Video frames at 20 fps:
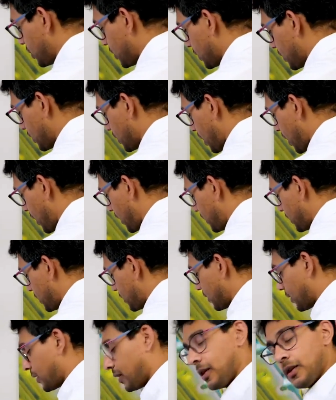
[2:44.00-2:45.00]
is
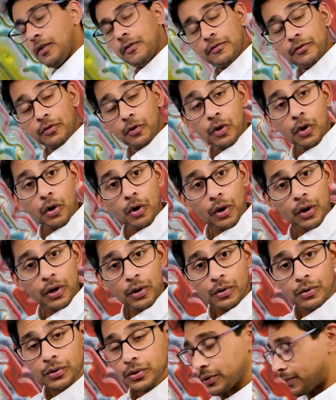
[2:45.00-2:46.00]
designed for
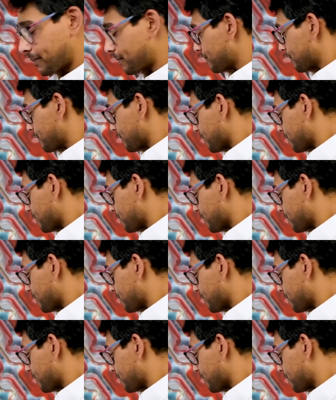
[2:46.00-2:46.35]
coils,